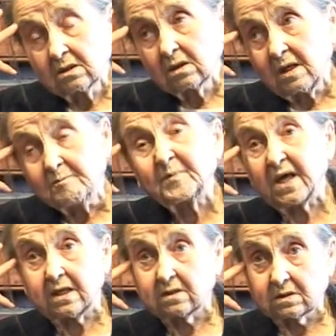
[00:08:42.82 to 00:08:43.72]

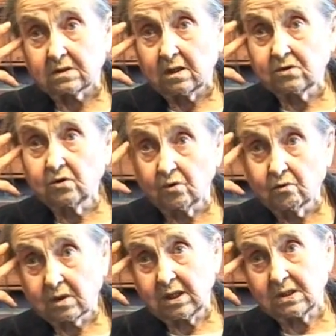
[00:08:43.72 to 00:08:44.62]
impaired, you know,
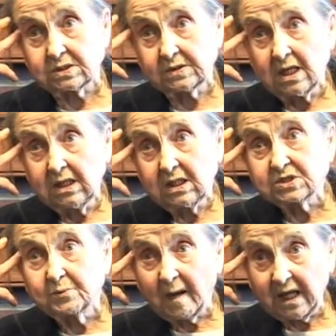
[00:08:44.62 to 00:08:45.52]

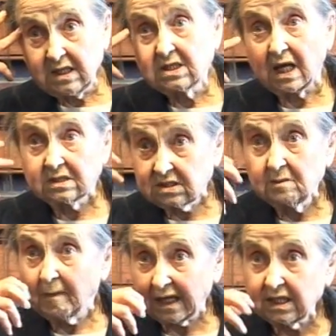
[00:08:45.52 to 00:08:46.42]
his mind, and he
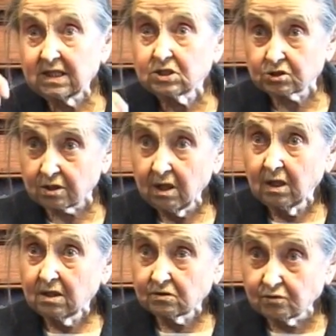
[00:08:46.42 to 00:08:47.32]
managed
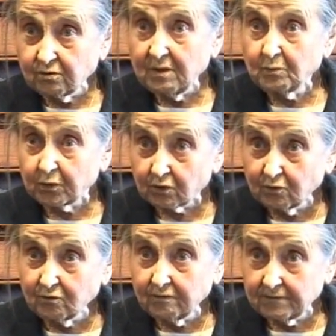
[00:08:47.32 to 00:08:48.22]
to
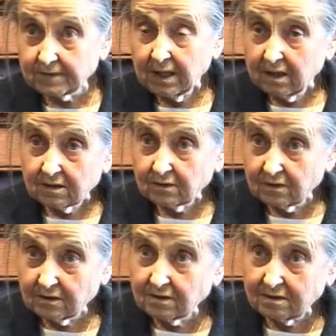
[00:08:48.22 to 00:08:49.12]
improve
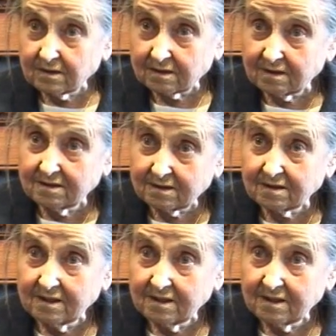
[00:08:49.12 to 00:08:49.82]
the